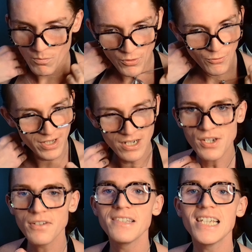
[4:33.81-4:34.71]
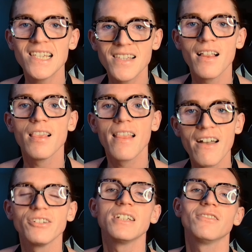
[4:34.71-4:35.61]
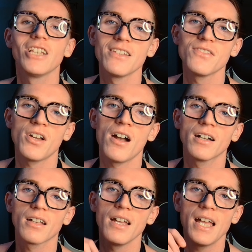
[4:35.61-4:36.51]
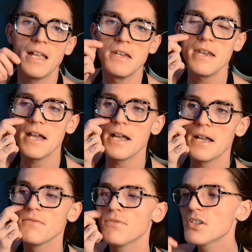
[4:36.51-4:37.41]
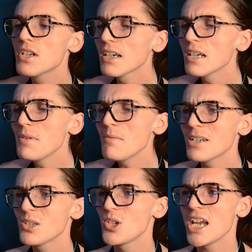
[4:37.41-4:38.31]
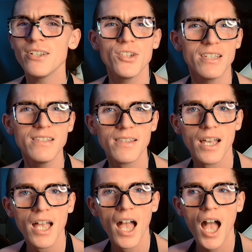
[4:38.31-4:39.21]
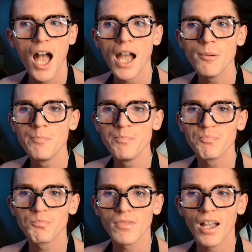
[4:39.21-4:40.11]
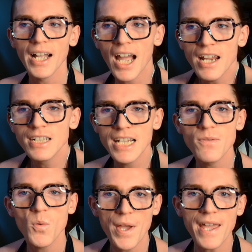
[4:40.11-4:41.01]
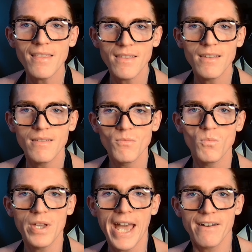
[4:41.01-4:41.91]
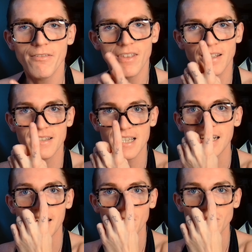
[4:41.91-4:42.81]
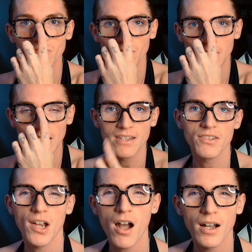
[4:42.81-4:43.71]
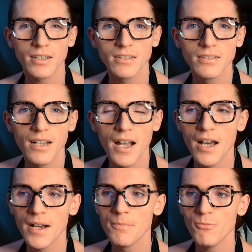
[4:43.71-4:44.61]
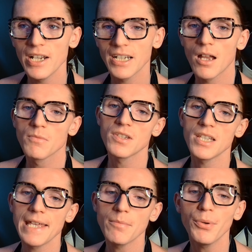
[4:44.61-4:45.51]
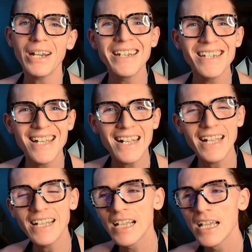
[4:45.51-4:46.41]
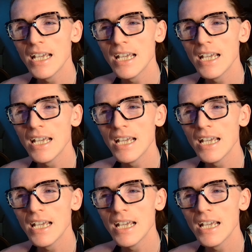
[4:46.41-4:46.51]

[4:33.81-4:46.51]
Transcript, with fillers: move into season 11 of Let's Talk, and there's not going to be much changes. I kind of like the way we have things laid out for Let's Talk when it comes to like branding.